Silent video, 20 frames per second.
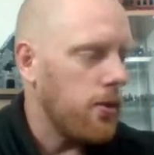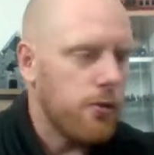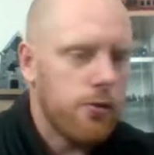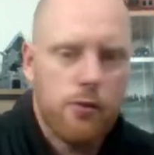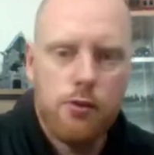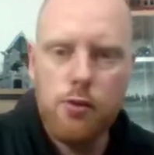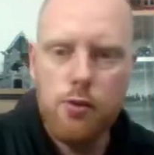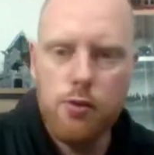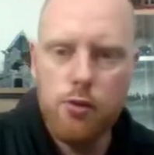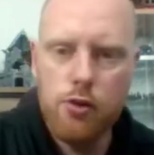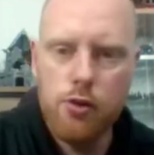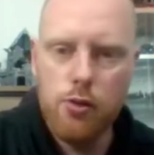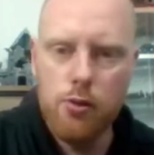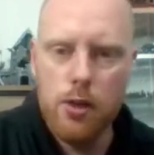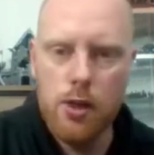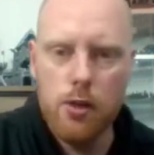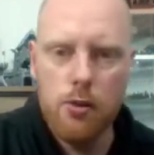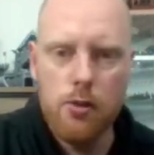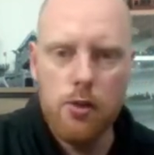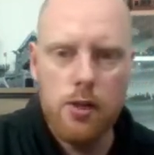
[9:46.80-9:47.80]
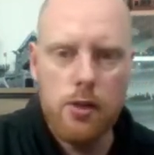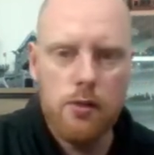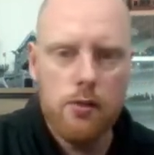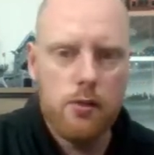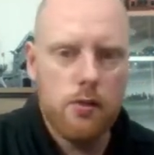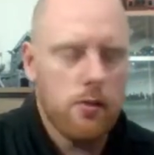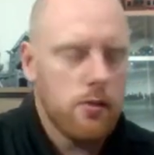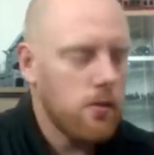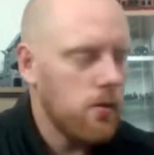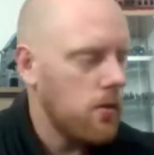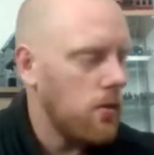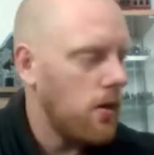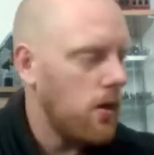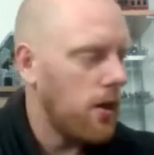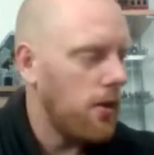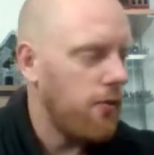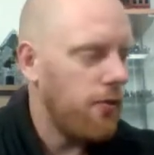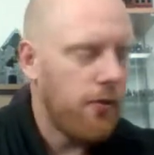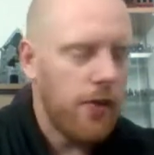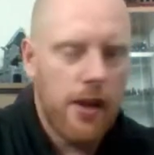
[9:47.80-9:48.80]
2 shooting units,
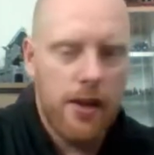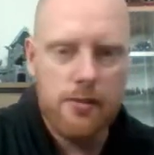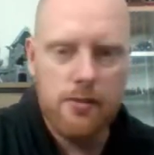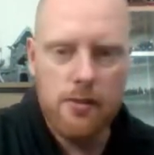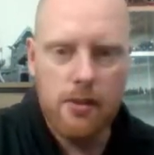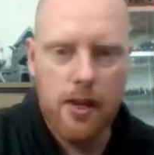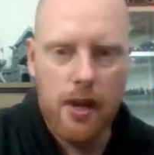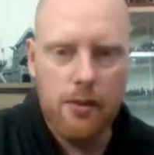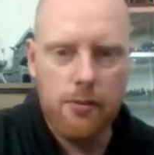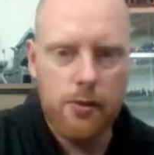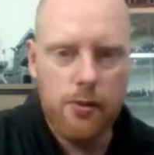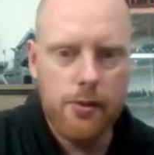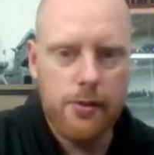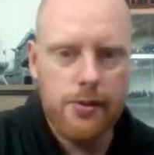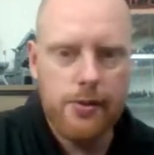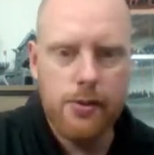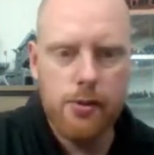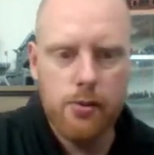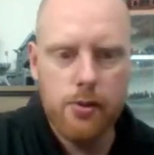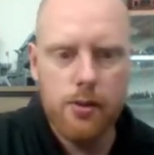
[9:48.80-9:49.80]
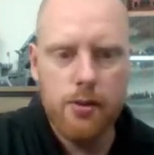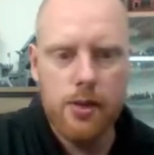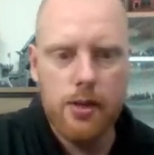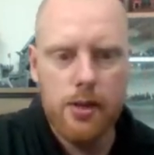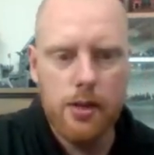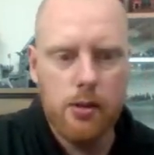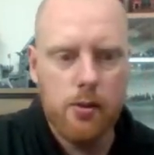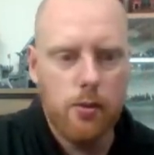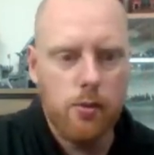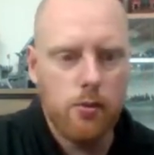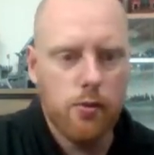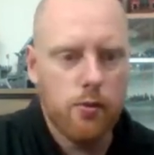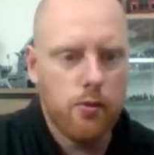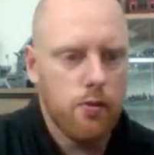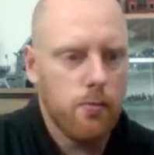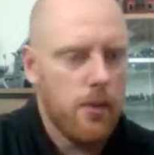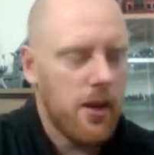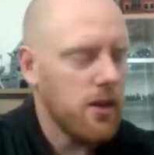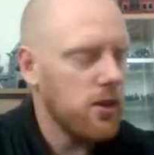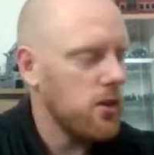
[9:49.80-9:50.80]
a fast cavalry unit that can also
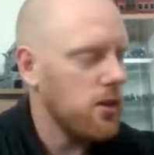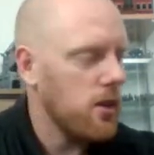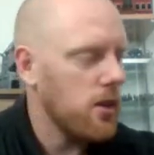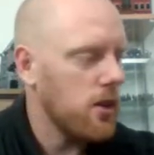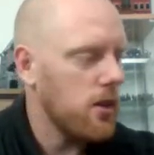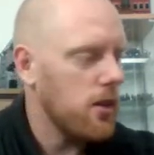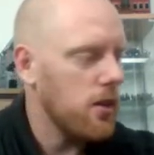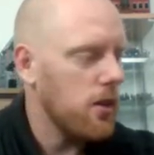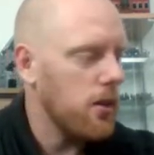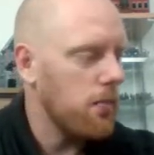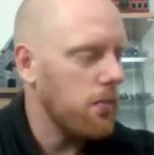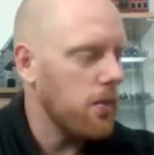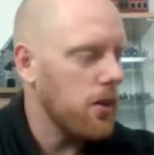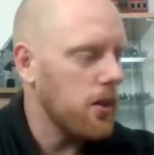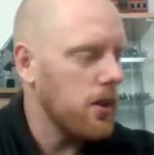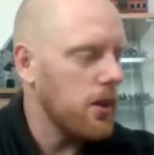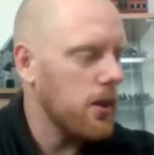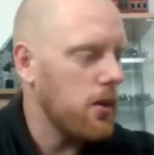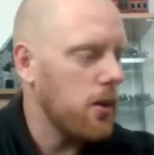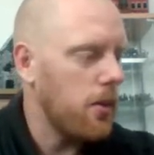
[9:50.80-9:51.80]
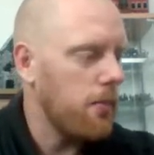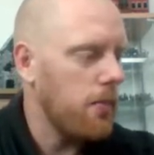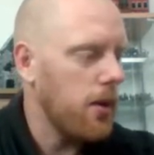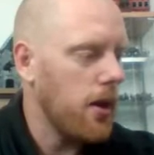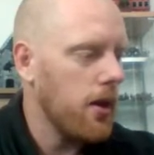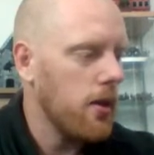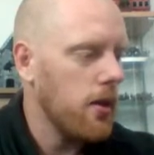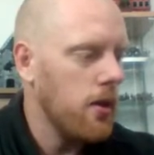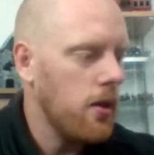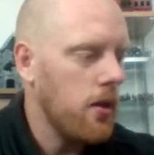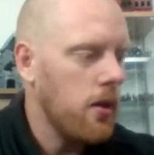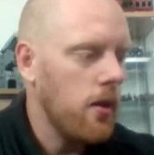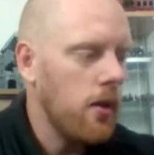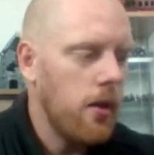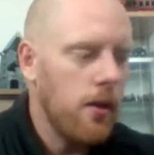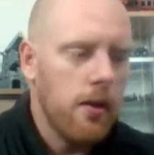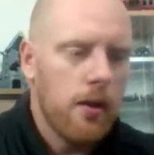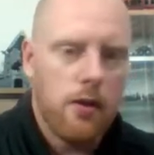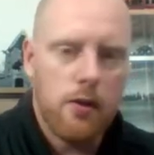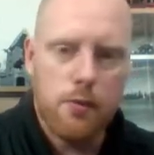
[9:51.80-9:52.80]
smash in melee combat,
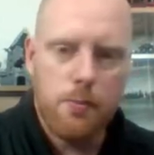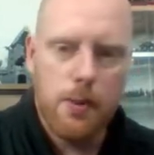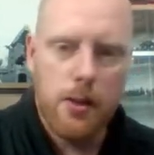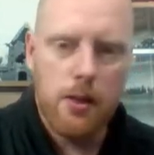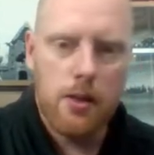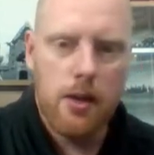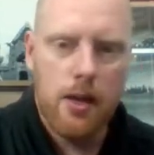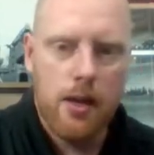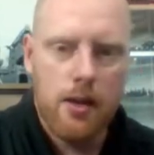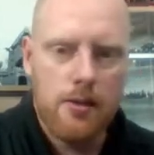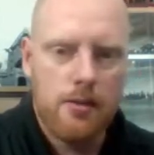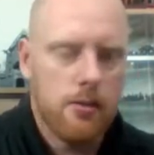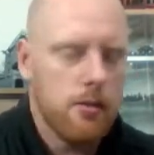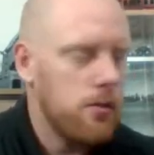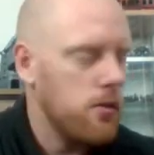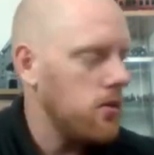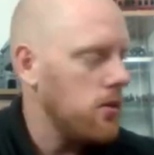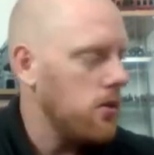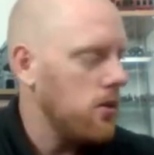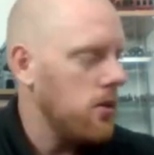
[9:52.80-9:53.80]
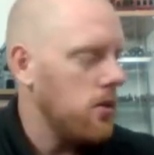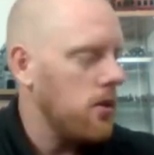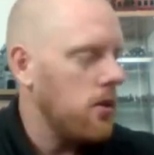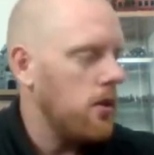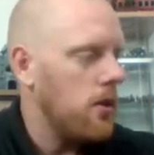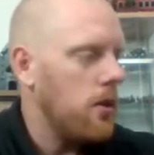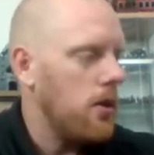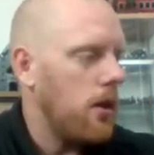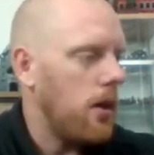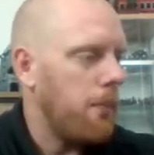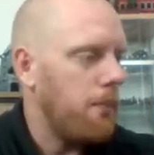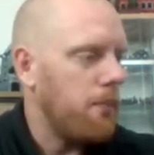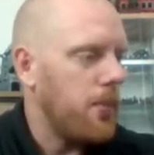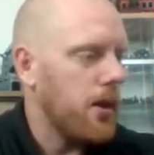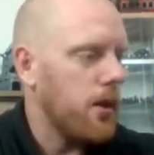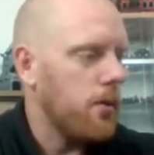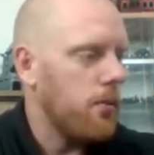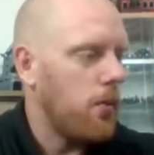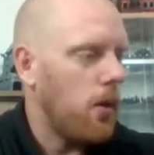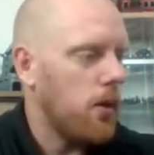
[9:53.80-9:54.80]
a spellcaster, a
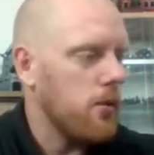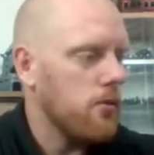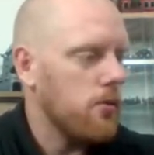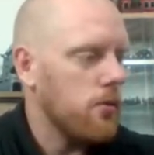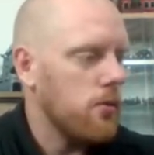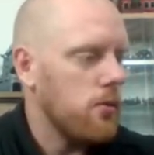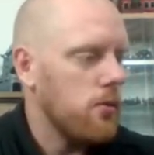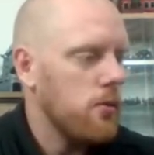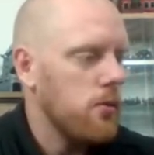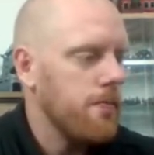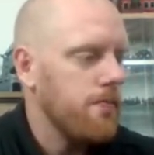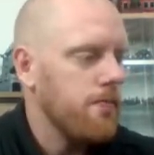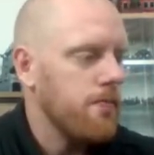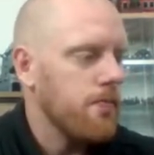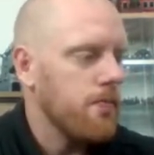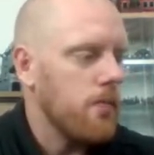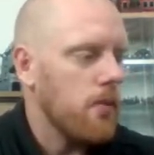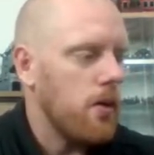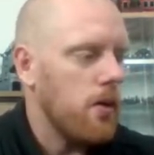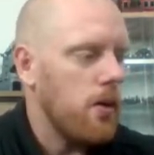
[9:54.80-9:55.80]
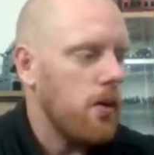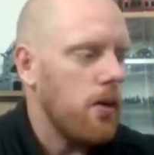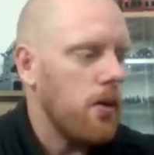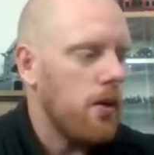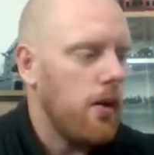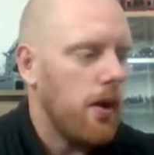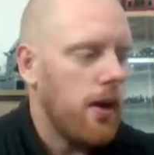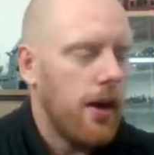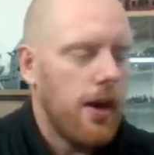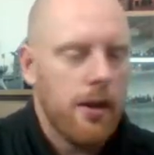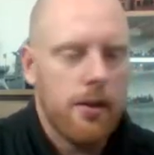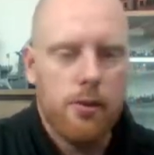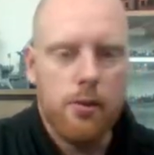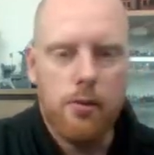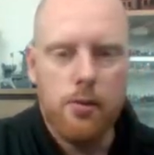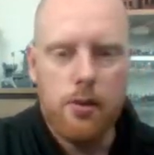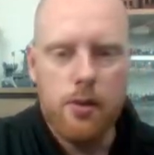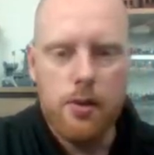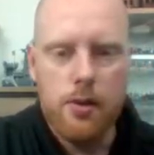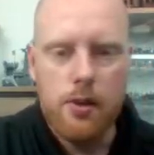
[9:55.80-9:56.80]
bigger monster, and
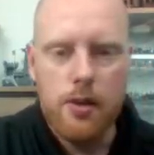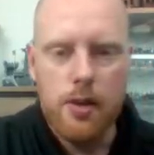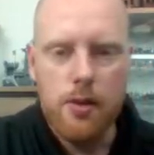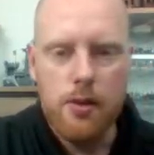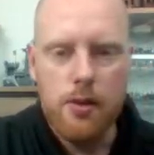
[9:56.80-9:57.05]
you get the